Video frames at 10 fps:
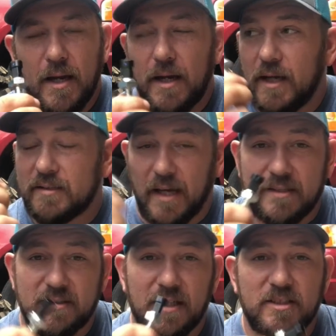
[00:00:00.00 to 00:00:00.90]
it's
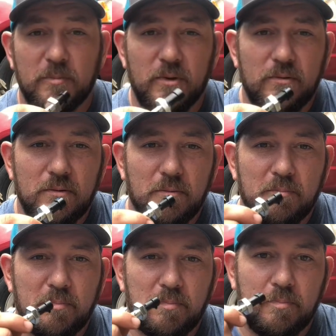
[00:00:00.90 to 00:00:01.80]
accessible,
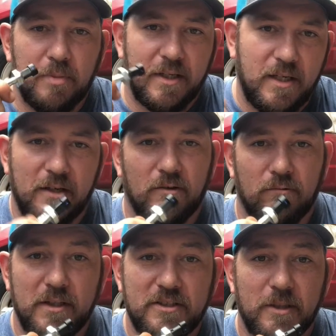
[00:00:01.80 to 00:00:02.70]
but getting a
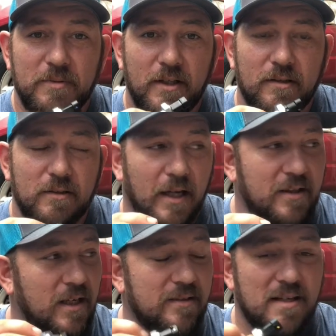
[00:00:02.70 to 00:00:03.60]
wrench up there, I
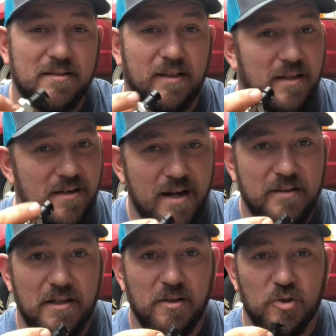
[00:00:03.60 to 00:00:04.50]
think it takes like a
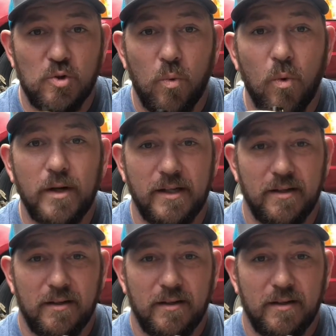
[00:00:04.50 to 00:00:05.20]
19 or 20